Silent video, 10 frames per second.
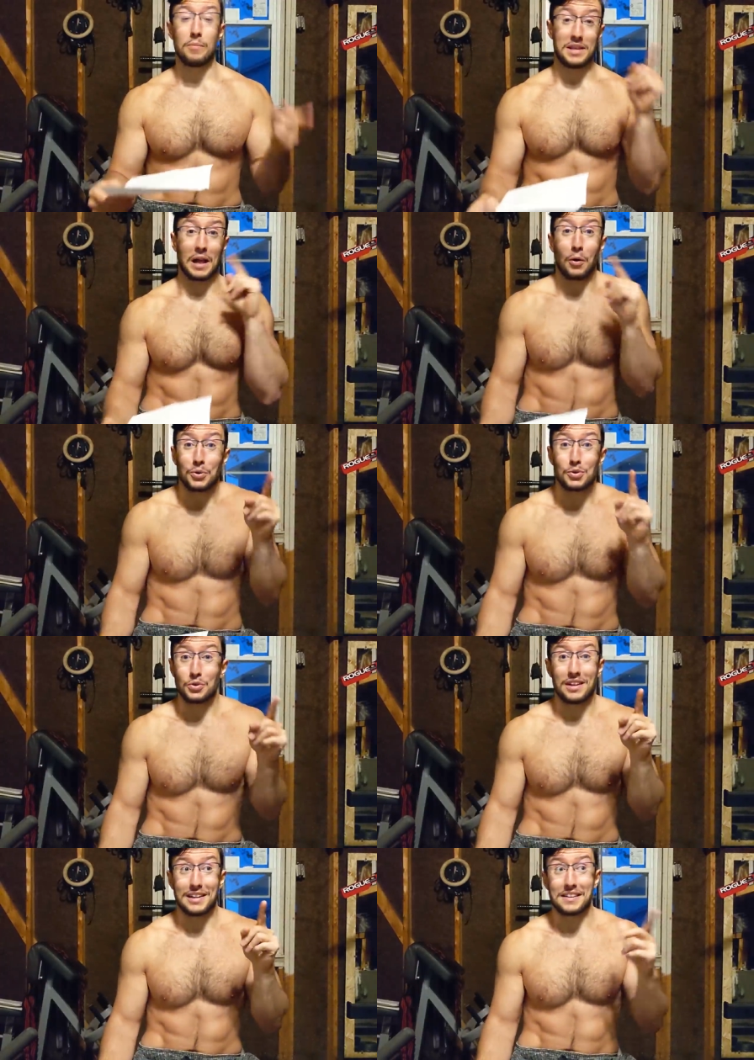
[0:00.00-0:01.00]
meaning
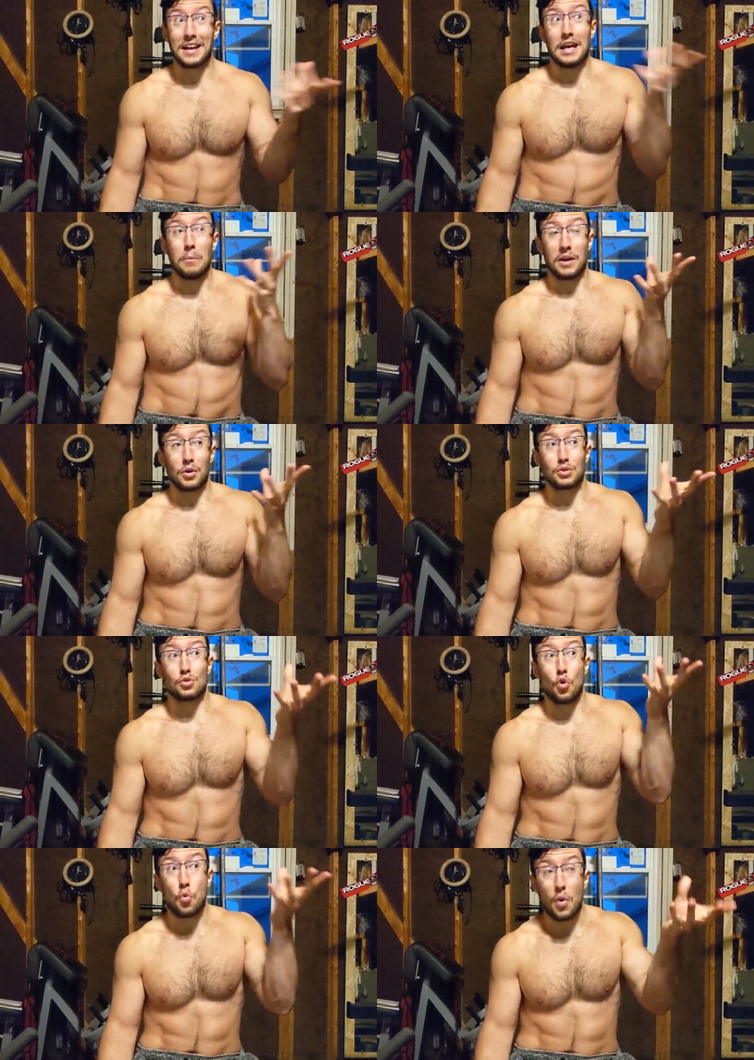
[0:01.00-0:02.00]
also that
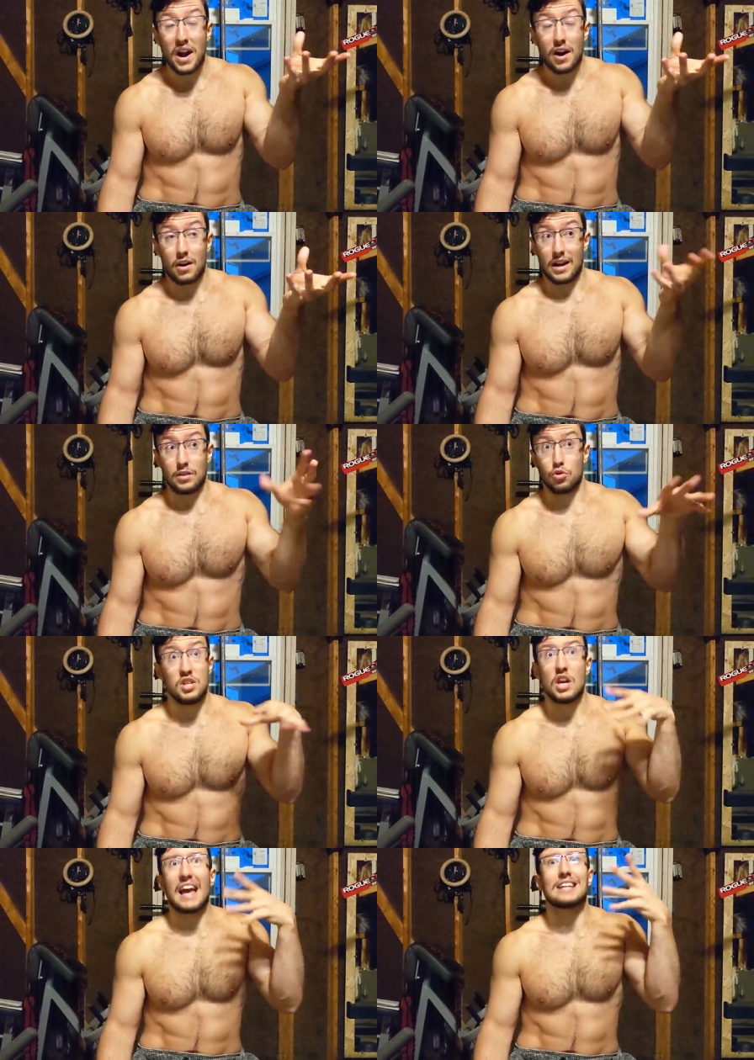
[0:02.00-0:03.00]
because the rare and
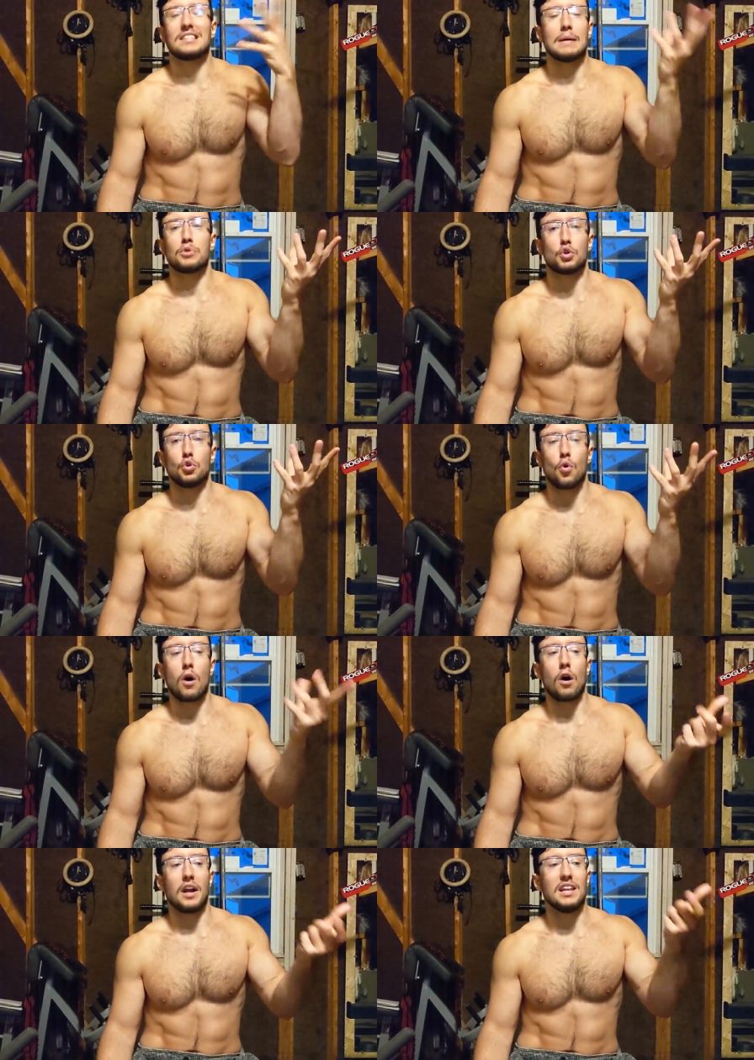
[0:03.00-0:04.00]
the exceptional
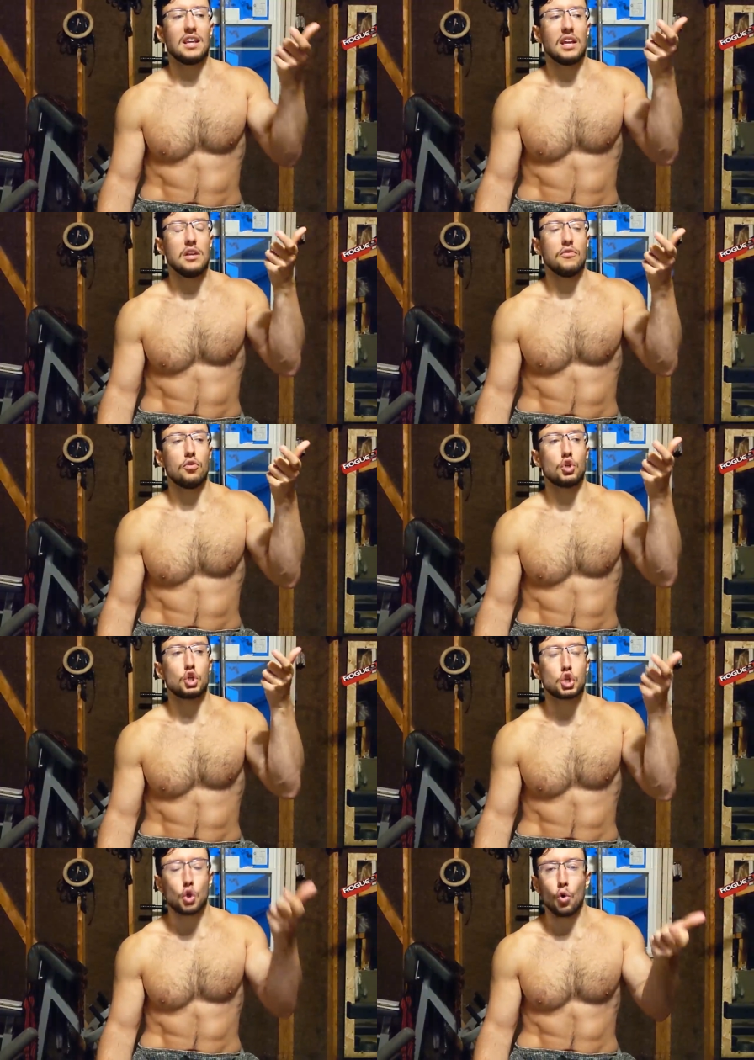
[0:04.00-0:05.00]
are in even
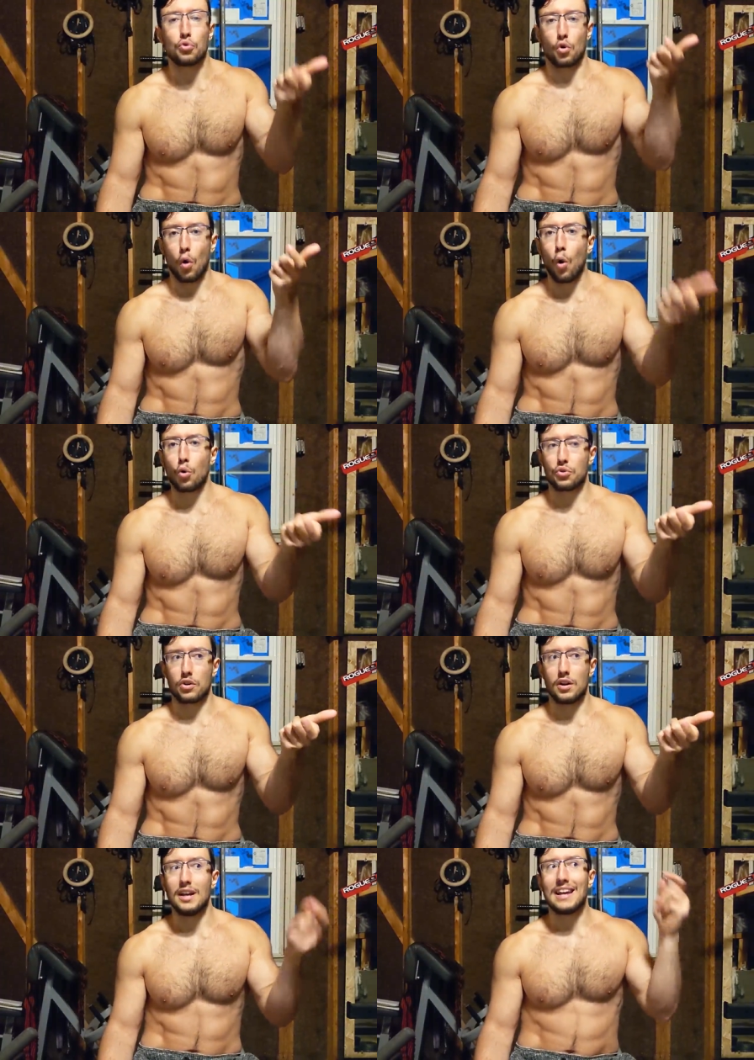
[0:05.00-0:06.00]
shoulder
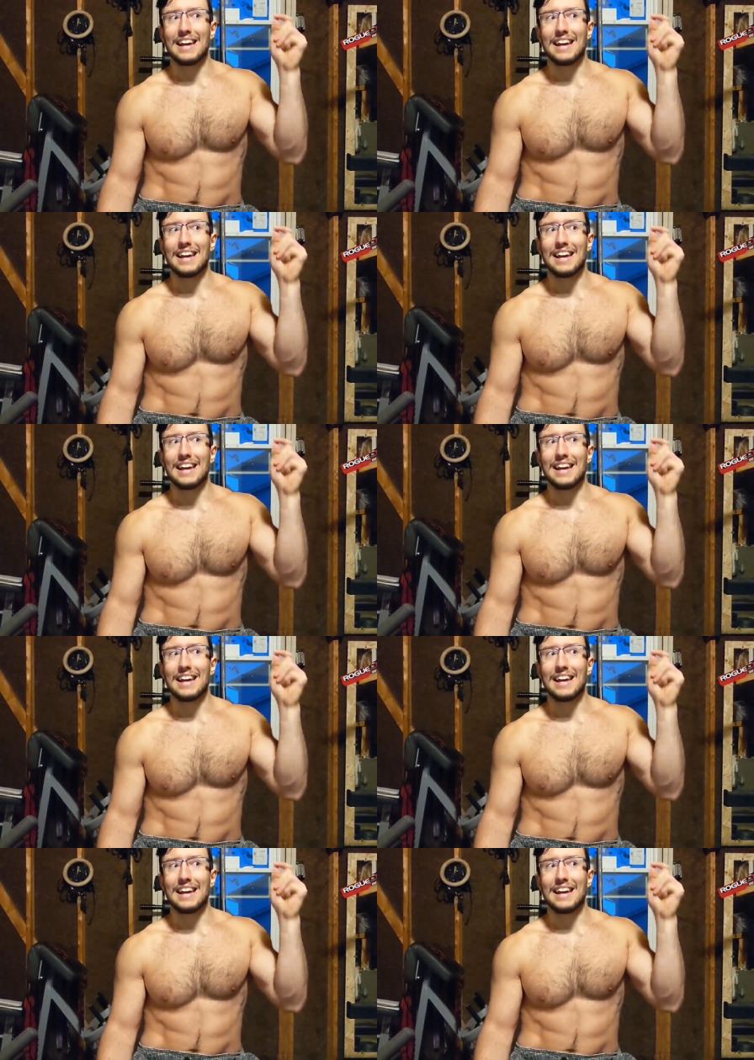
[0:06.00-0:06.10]
older,